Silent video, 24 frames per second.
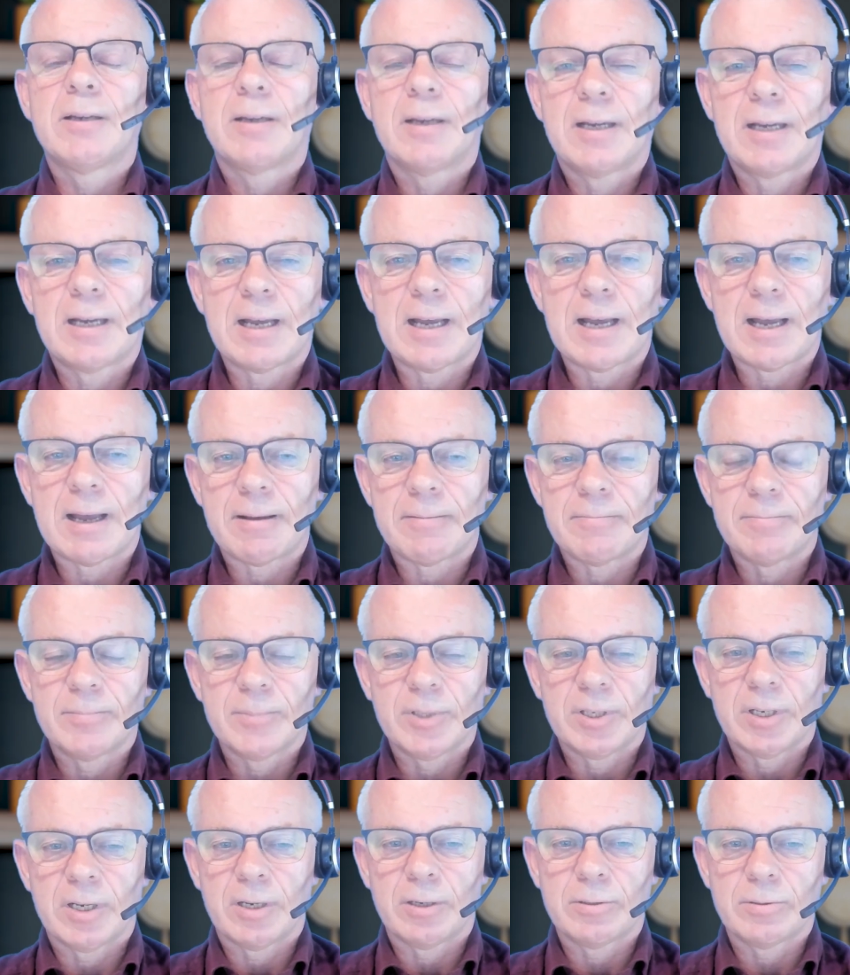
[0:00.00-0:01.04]

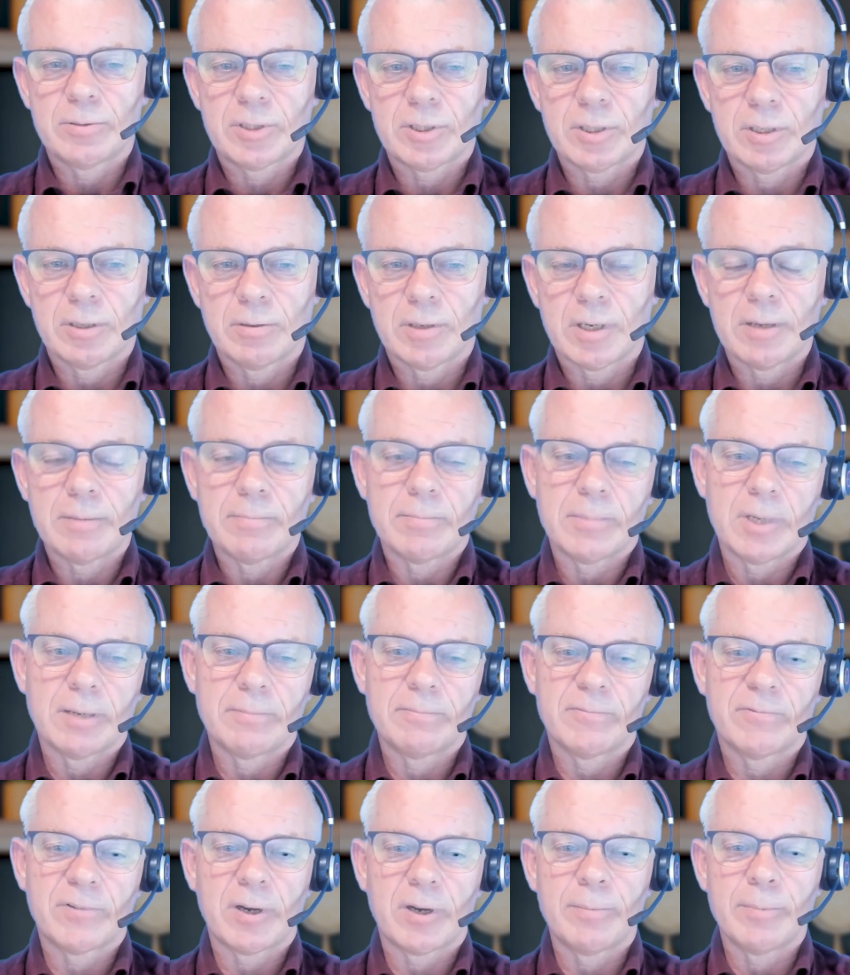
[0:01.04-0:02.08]
So
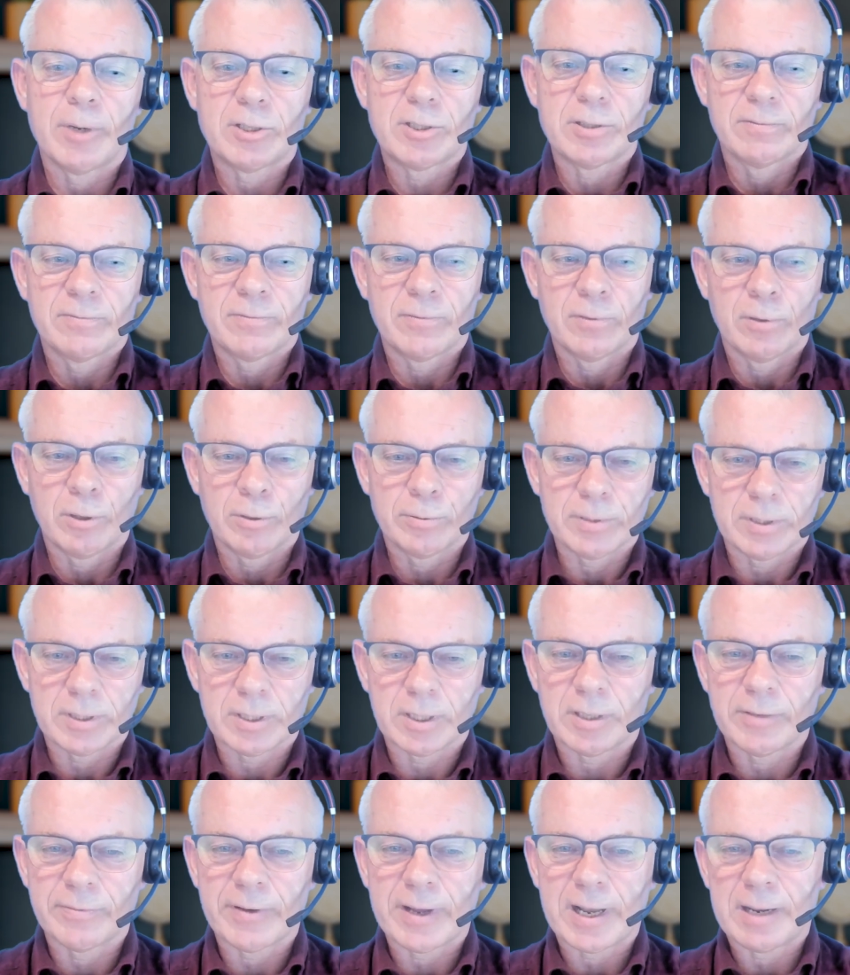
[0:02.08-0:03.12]
I'm very much involved with the
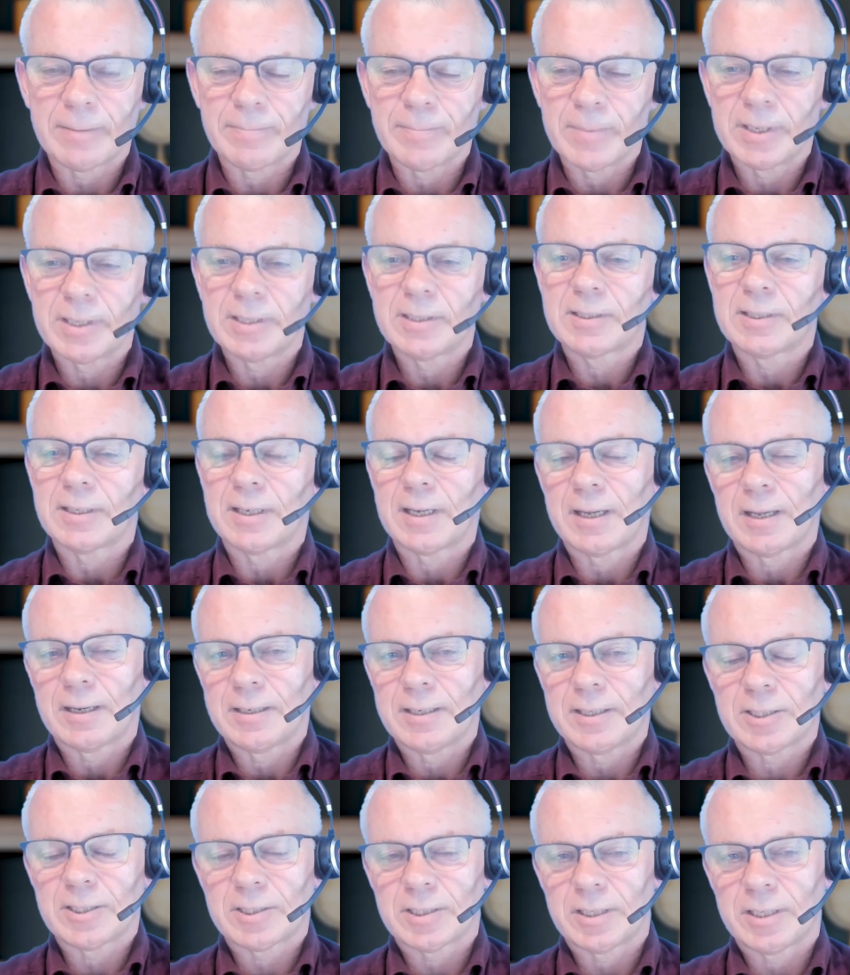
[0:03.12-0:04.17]
development, and
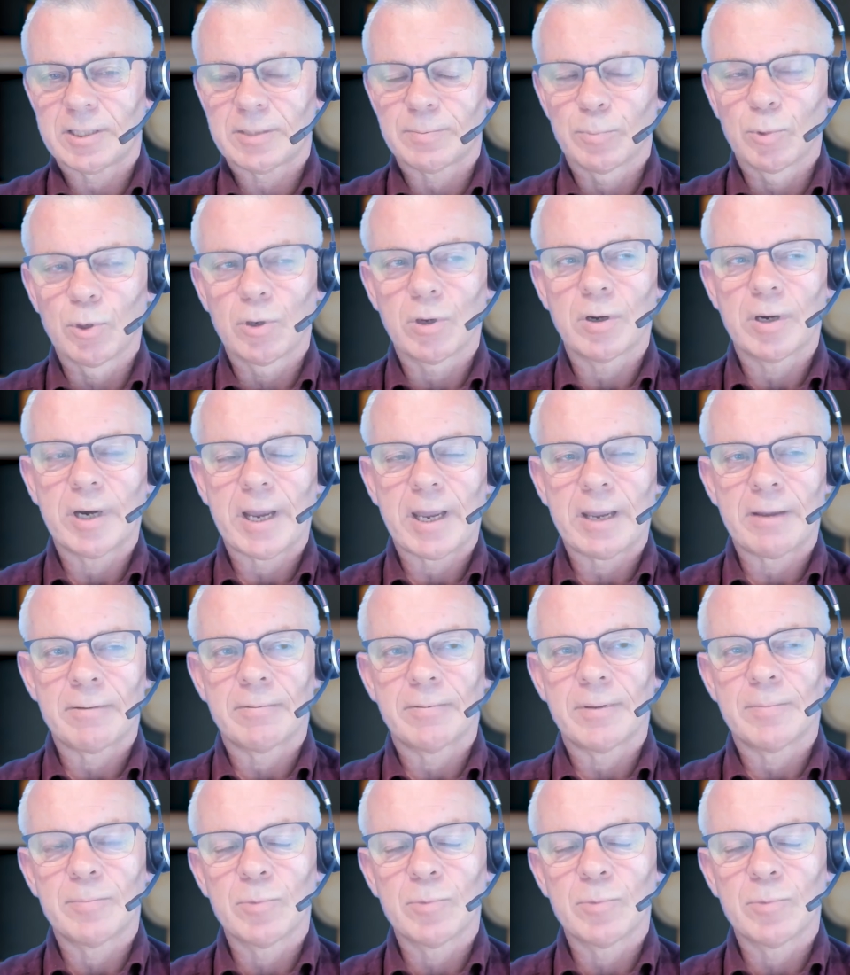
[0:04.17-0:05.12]
it's more a